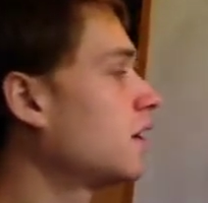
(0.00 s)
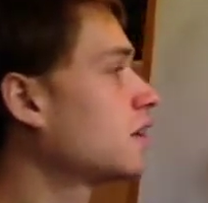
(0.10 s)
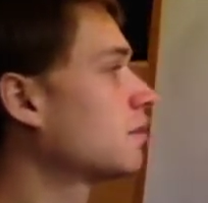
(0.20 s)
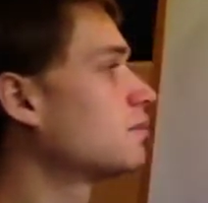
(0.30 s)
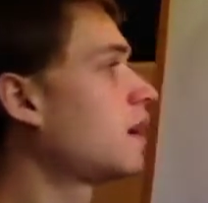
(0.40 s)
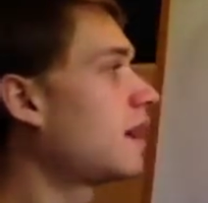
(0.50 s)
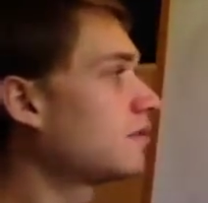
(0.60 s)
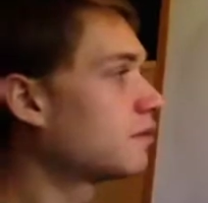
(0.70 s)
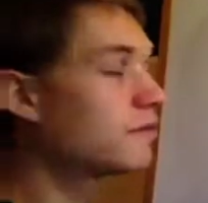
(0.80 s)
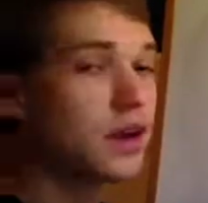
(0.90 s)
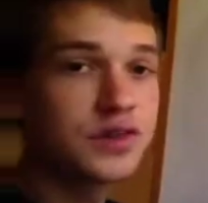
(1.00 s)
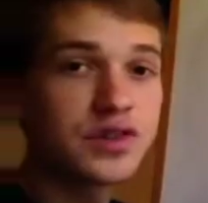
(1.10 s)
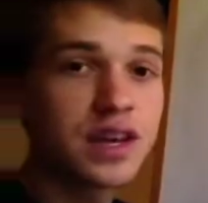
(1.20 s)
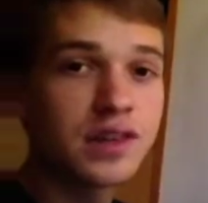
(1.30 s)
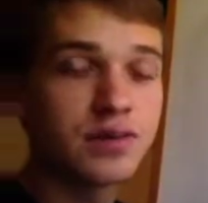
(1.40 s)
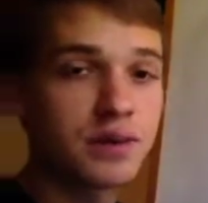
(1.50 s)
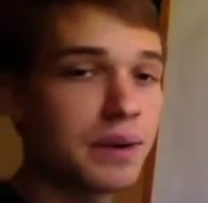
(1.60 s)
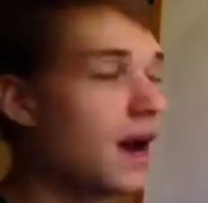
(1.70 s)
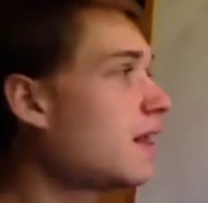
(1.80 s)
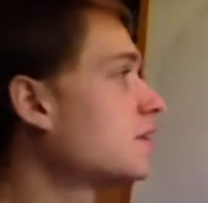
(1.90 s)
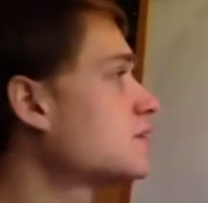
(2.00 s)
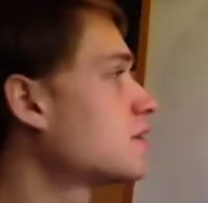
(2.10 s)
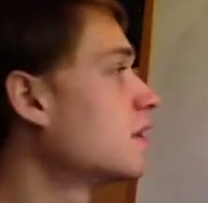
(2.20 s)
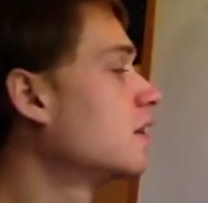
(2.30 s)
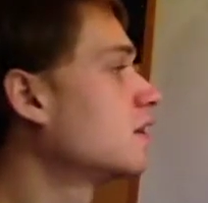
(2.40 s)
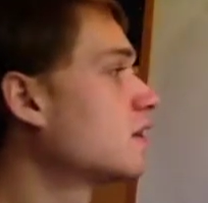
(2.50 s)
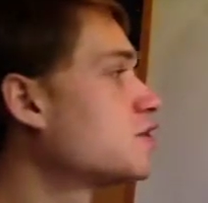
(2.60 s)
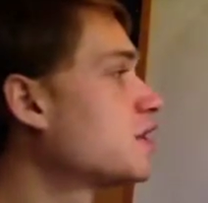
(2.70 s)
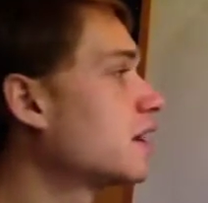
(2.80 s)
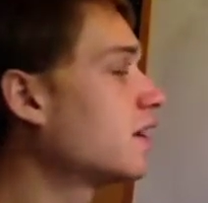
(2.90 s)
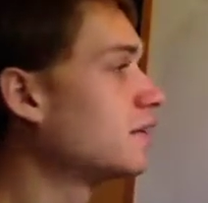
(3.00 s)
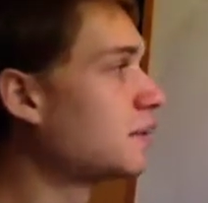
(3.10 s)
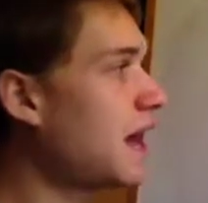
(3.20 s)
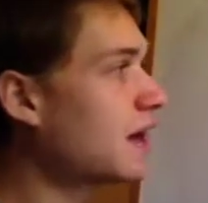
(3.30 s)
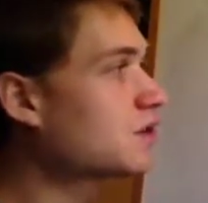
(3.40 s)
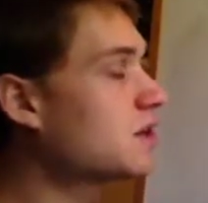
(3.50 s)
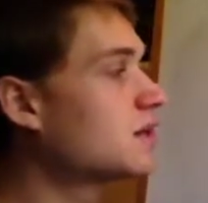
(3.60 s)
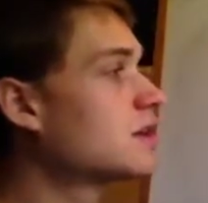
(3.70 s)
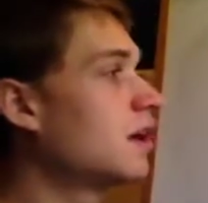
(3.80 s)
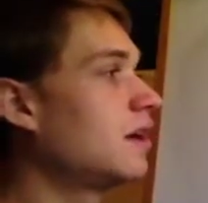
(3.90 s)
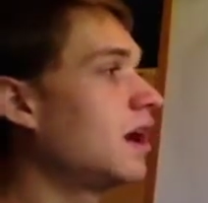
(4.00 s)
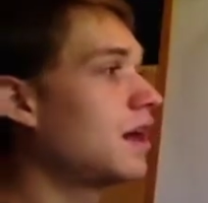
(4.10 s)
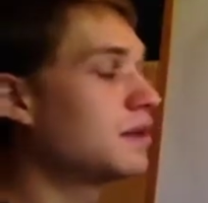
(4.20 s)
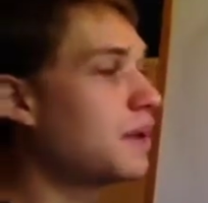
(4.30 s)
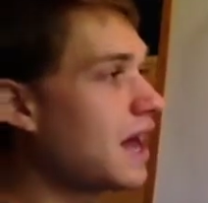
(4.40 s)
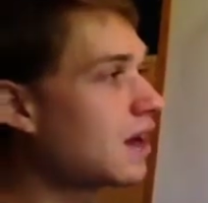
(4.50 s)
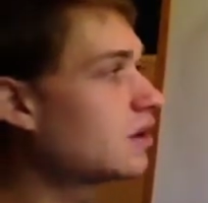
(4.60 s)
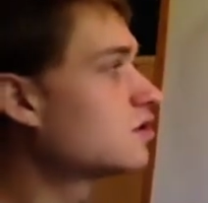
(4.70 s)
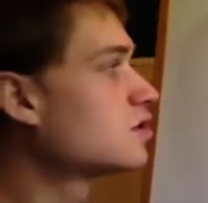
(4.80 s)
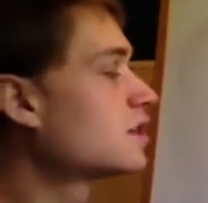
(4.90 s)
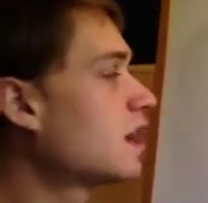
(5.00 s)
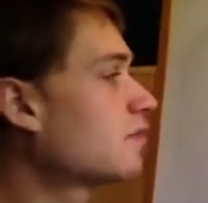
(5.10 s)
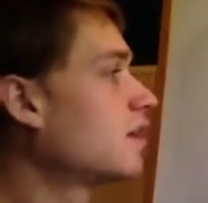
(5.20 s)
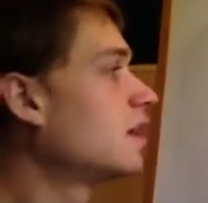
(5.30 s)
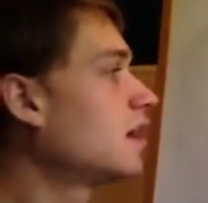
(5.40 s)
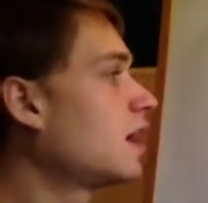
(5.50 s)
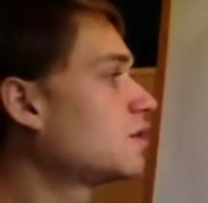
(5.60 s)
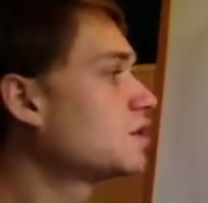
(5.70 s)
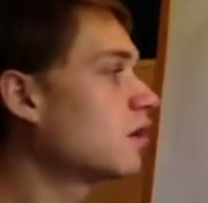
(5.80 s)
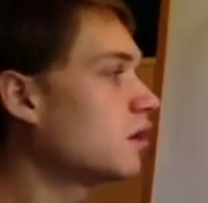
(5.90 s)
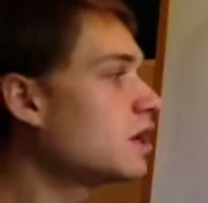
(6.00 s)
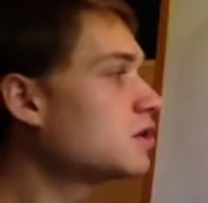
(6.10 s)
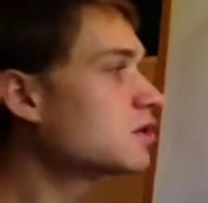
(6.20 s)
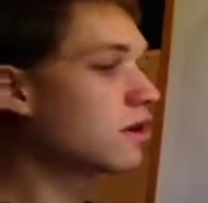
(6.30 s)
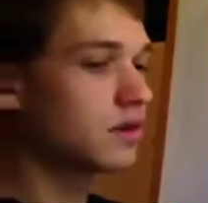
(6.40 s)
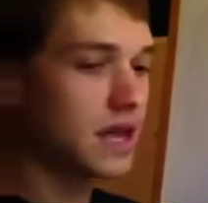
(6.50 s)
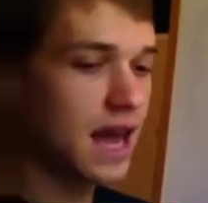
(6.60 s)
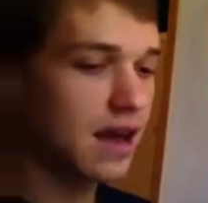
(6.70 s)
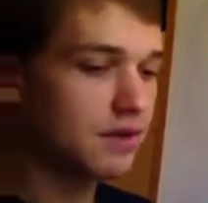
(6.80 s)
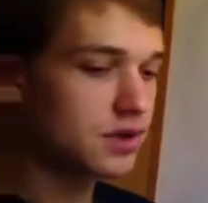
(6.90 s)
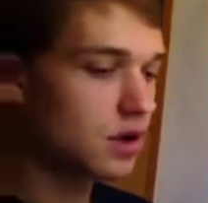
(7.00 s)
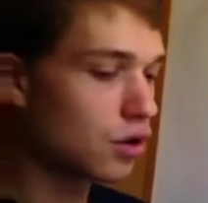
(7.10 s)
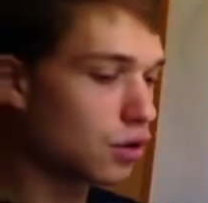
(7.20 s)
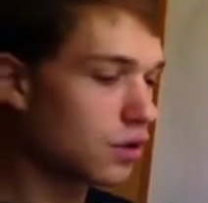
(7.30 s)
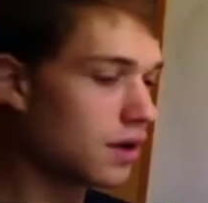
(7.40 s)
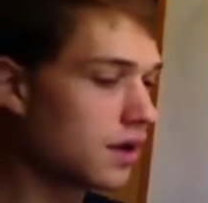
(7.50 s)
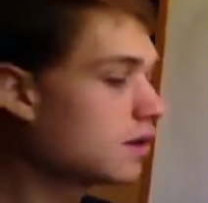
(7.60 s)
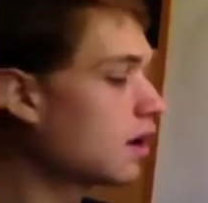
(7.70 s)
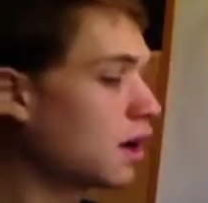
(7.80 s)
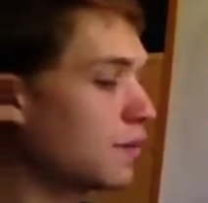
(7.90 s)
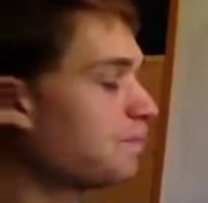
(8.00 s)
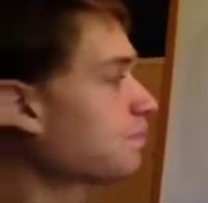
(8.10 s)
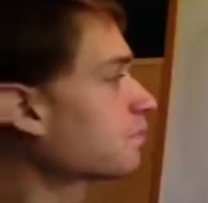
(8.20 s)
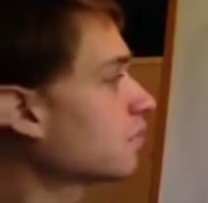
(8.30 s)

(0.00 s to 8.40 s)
you can have the front seats where the pilots sit, and the back seats, and the baggage and stuff. And so each is going to have its own arm.